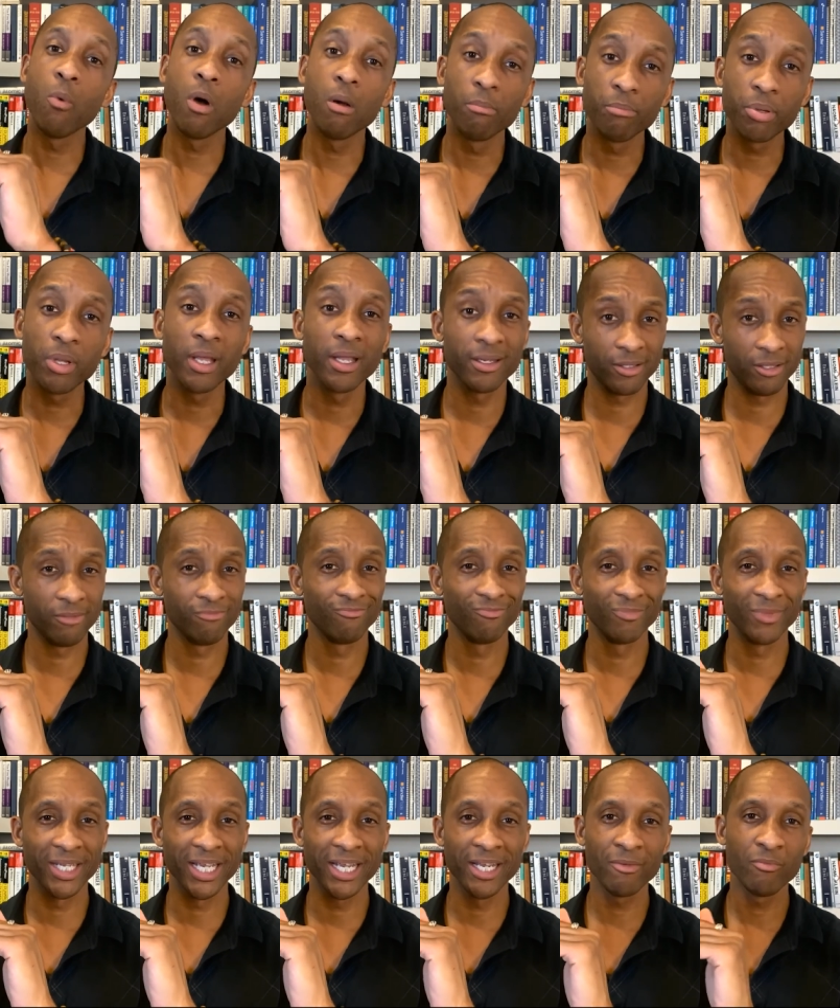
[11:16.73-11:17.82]
one place,
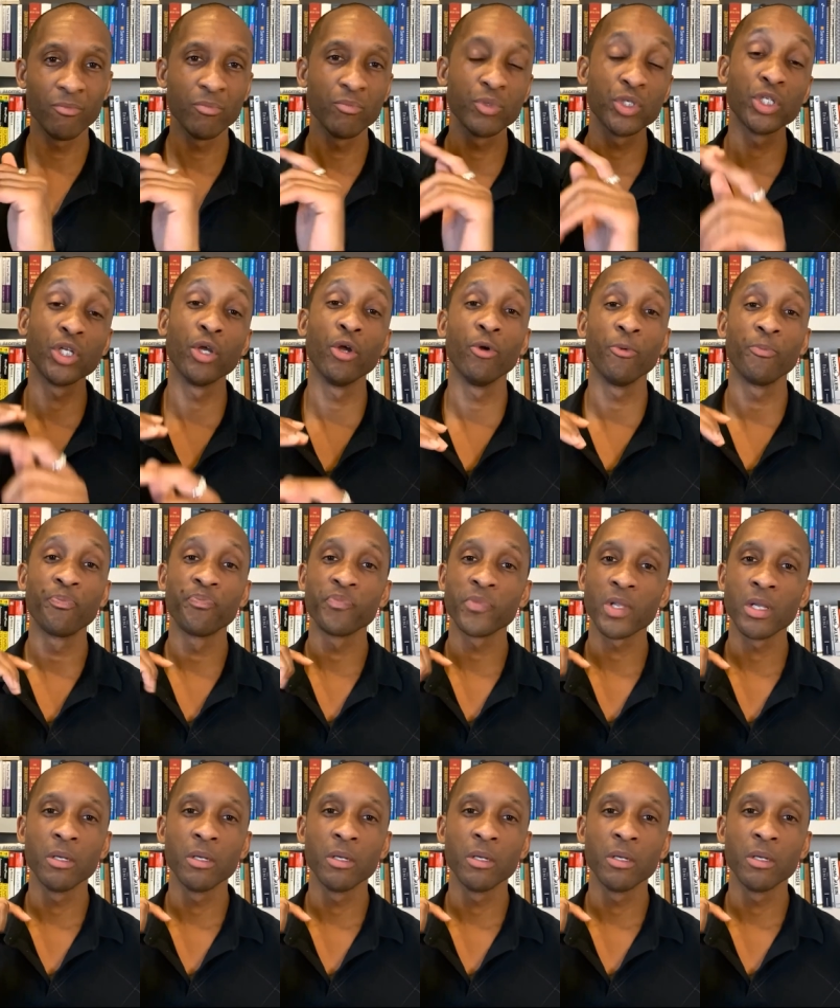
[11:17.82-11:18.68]
okay? So,